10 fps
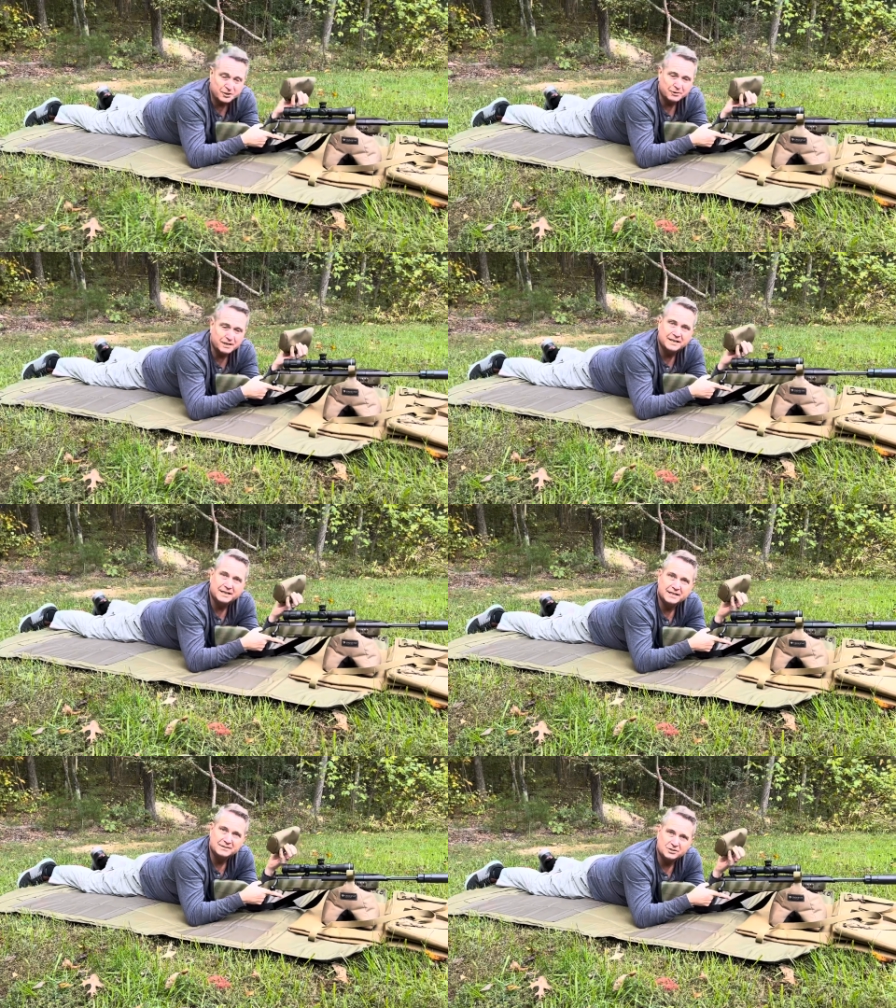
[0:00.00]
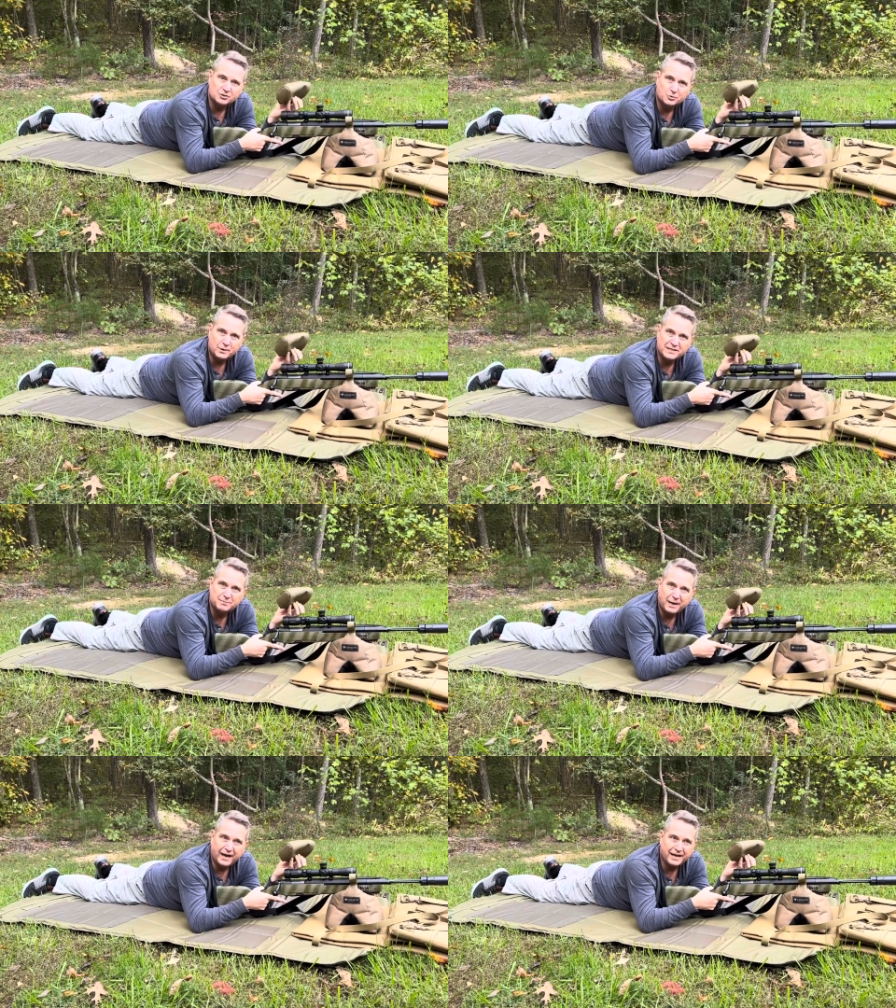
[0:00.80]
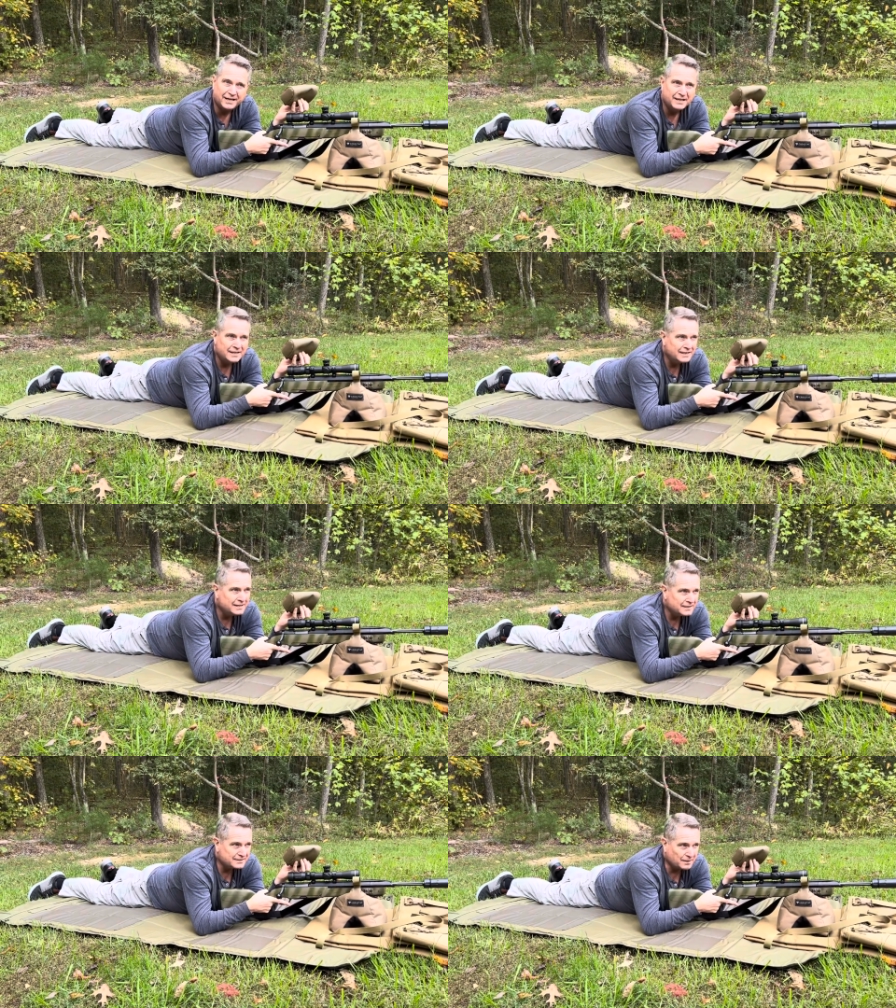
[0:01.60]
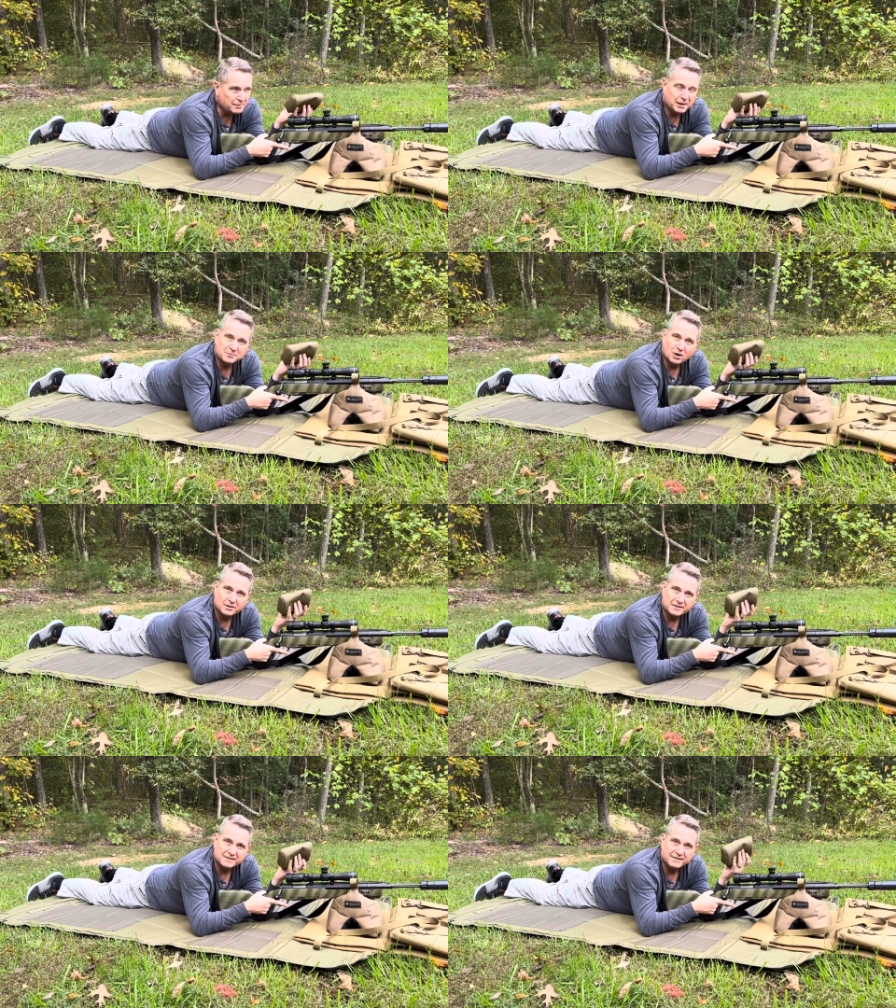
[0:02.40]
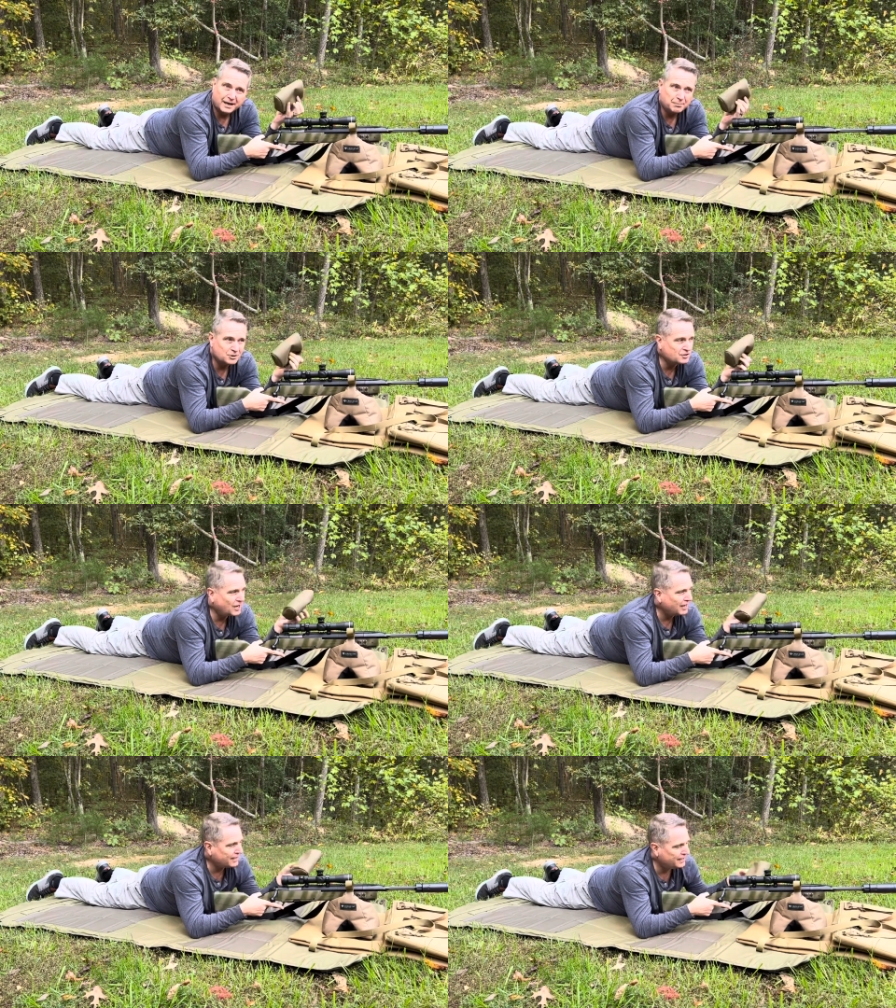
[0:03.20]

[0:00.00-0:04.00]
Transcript: to it. It's a squeeze bag, sometimes called a sniper sock,